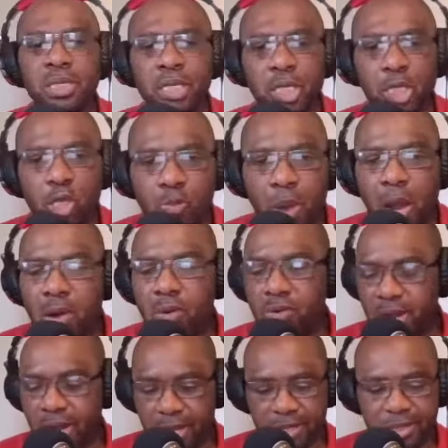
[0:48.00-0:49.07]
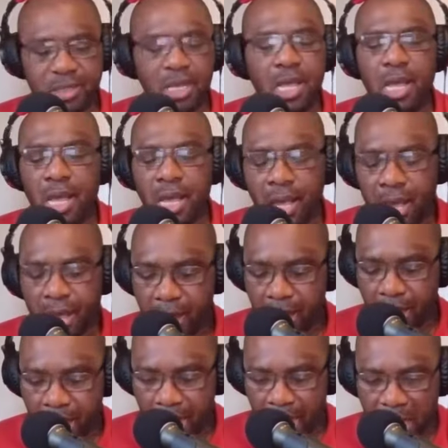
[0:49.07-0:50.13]
the human race
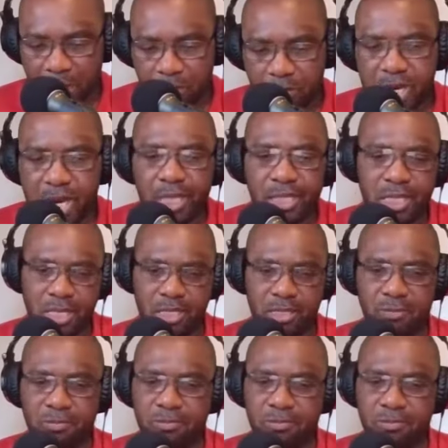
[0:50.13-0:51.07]
eliminate it?